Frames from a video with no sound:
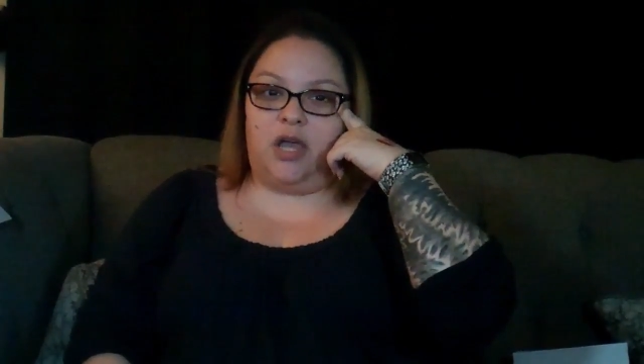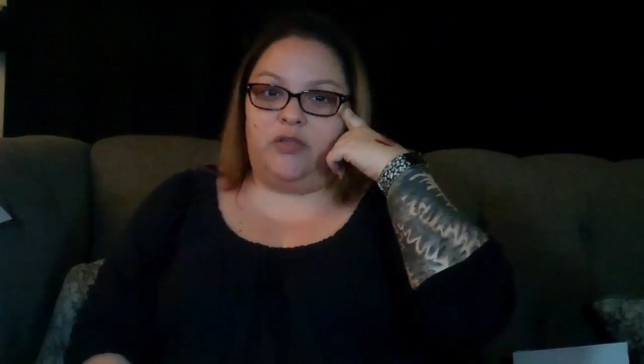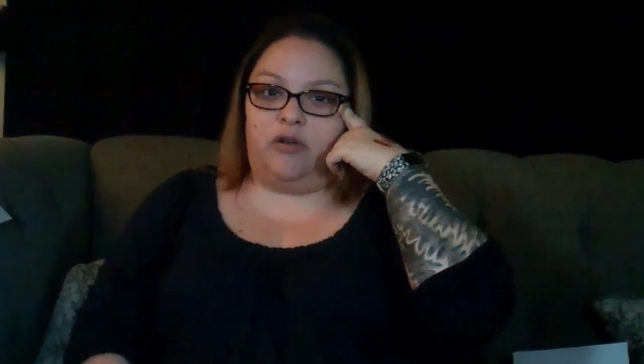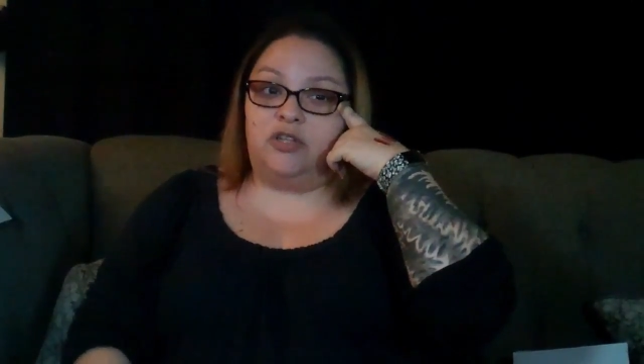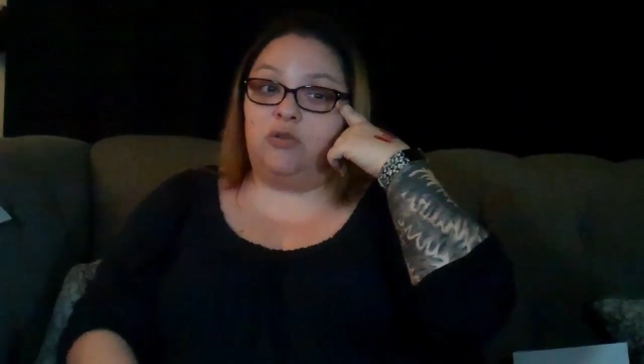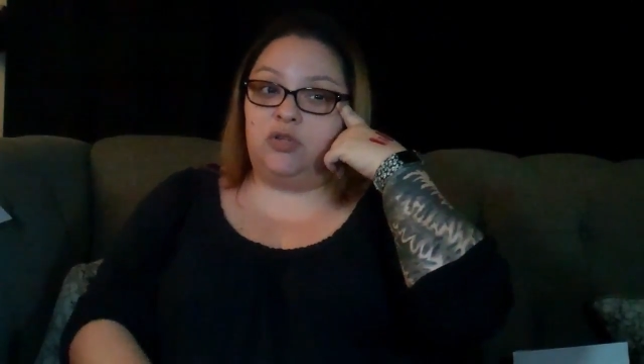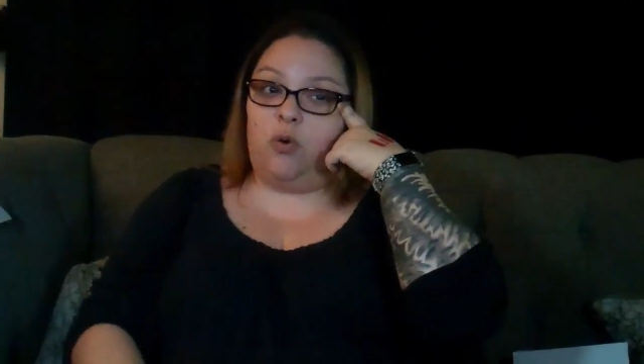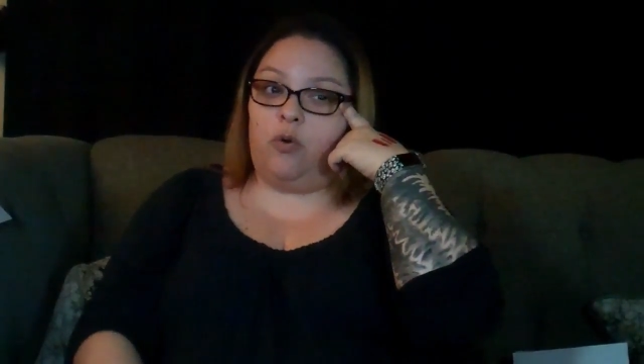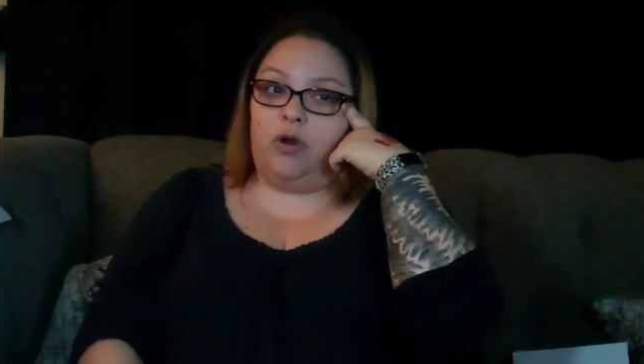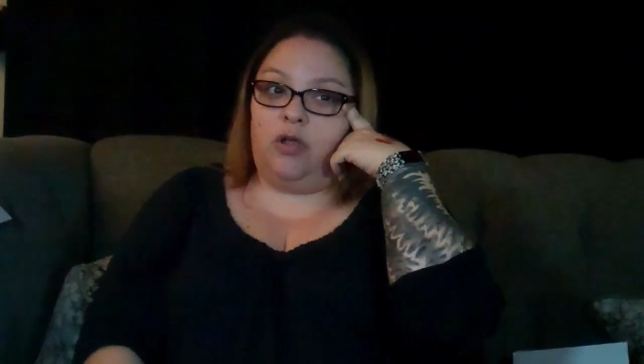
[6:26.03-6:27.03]
other
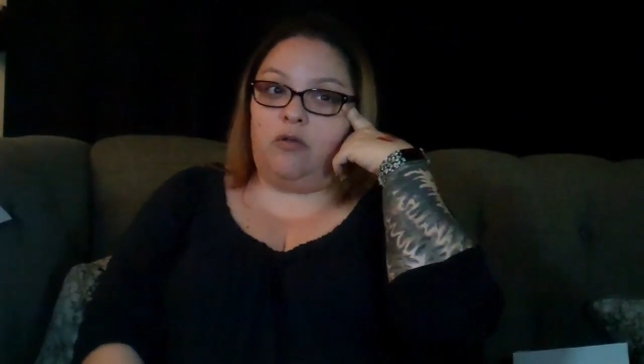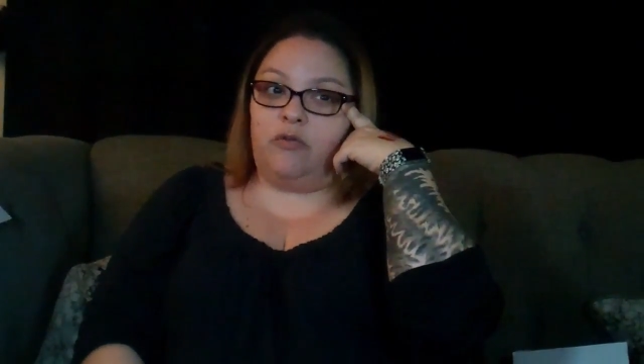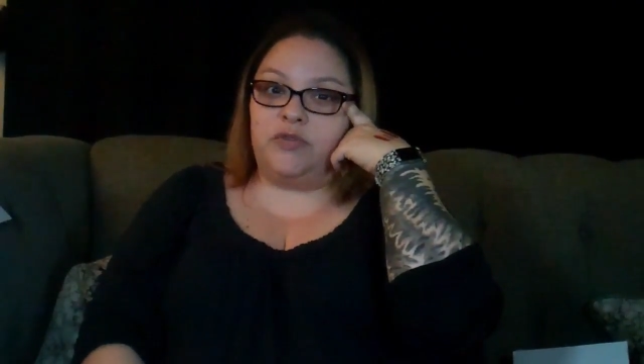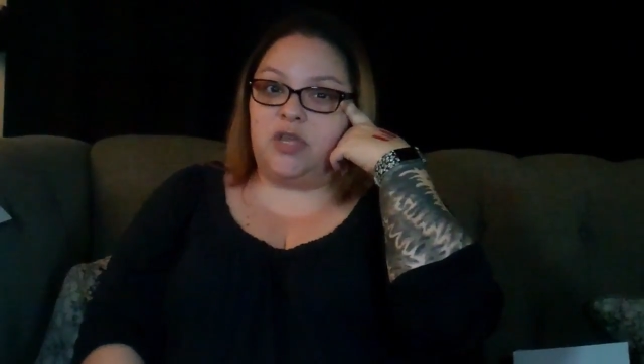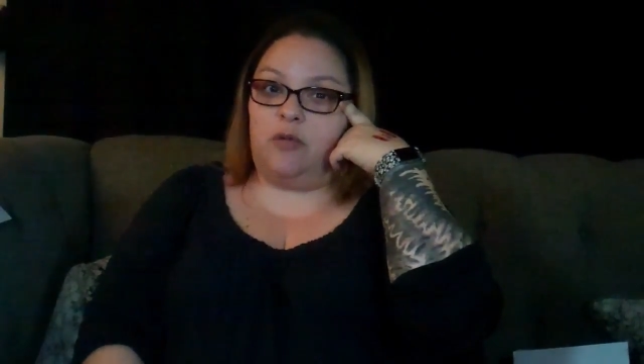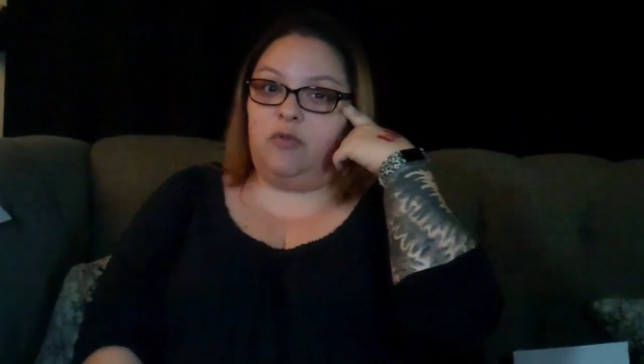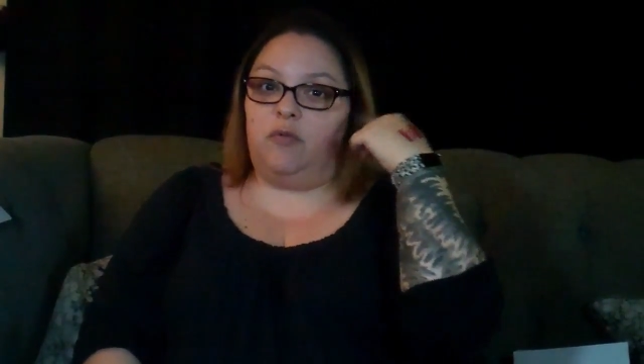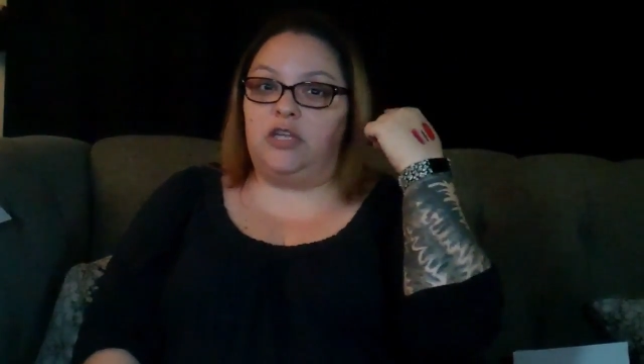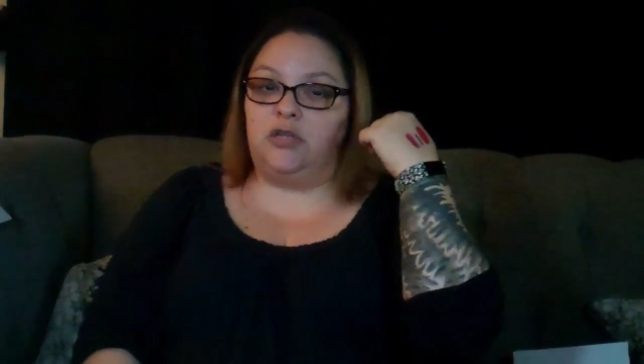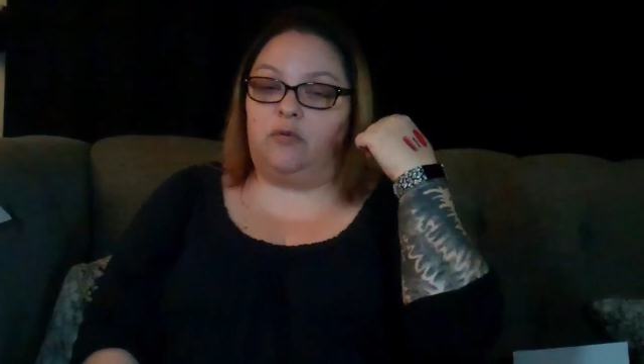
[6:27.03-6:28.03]
tutorials that I'm going to
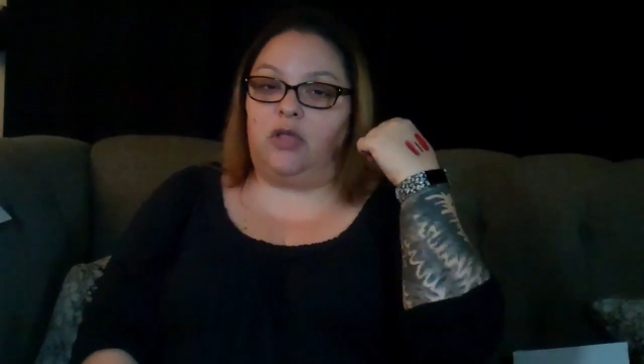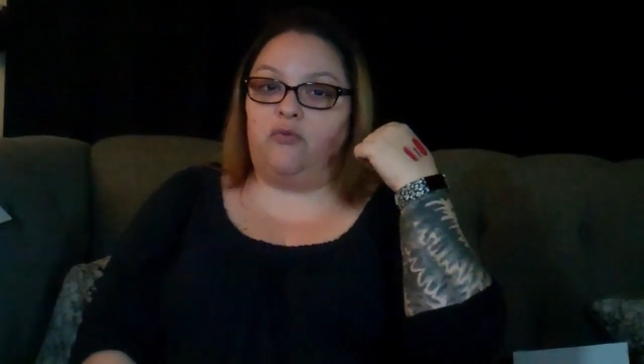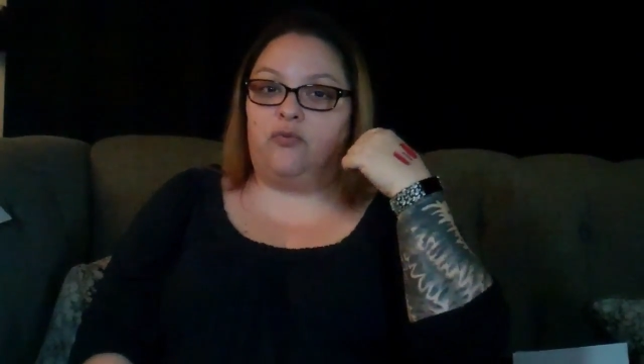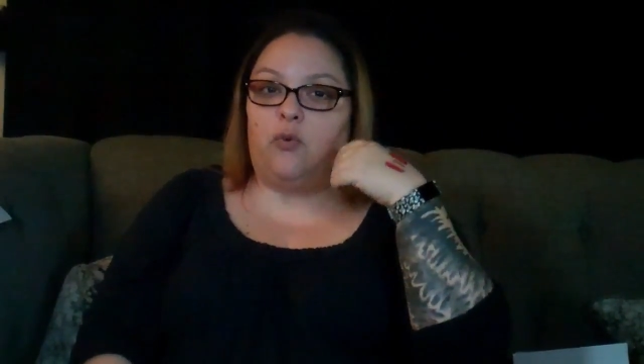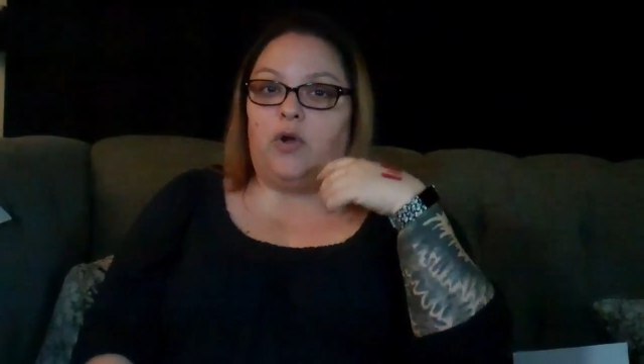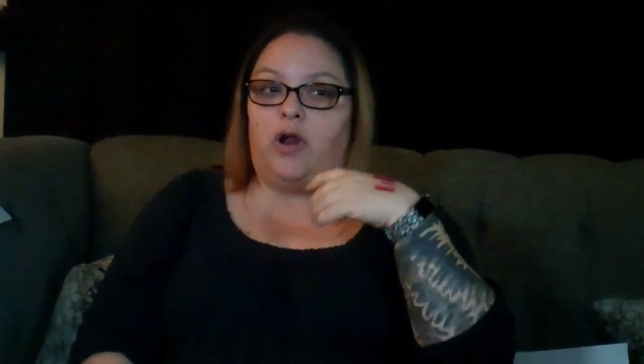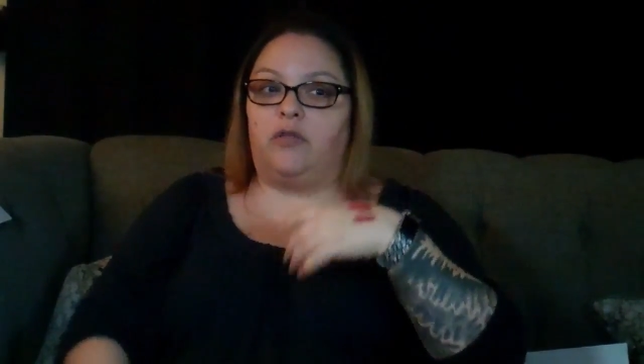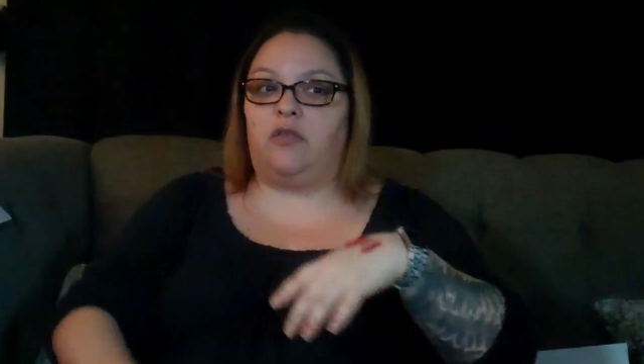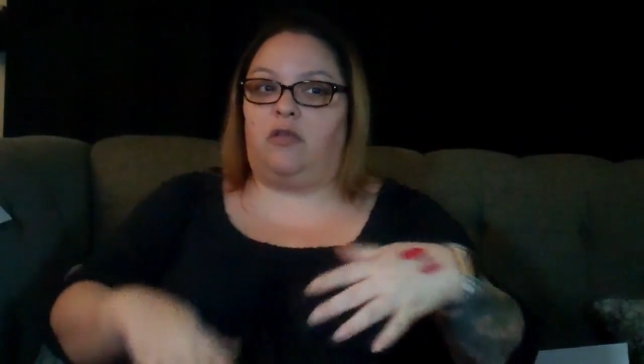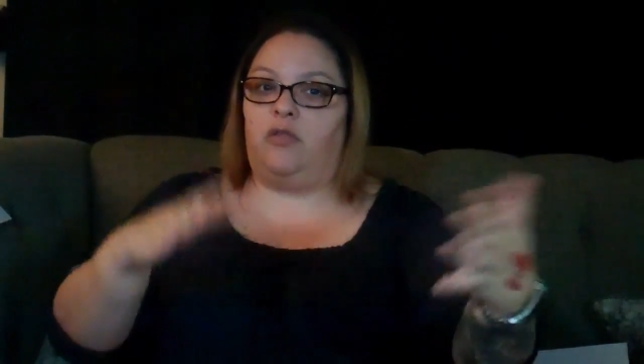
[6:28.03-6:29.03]
be doing for
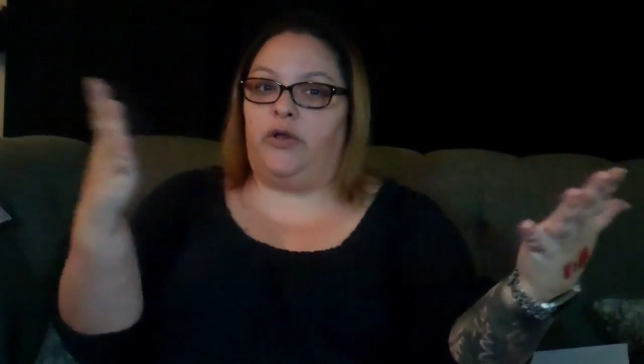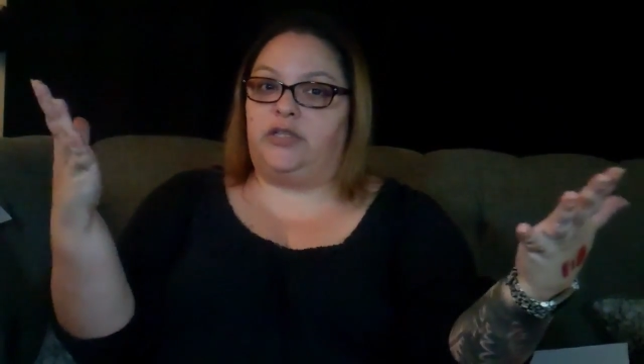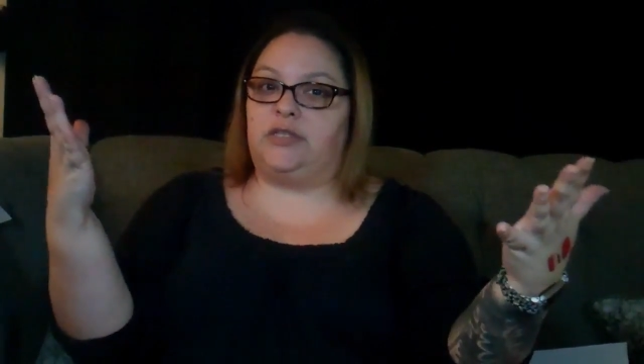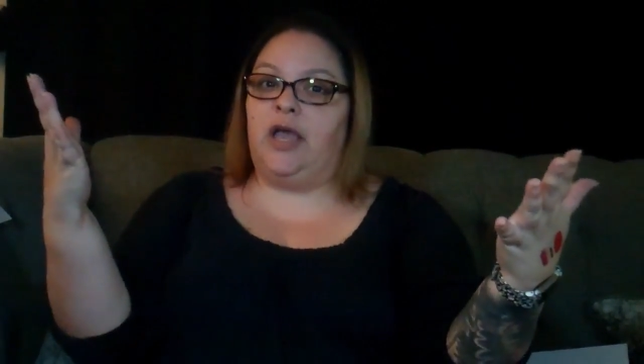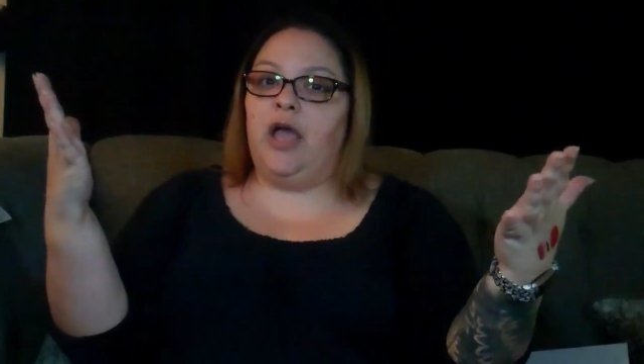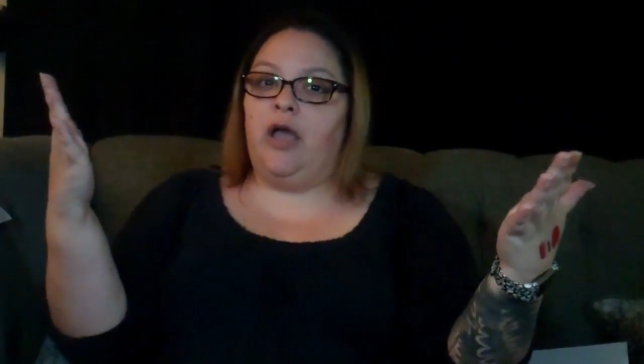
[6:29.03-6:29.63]
the looks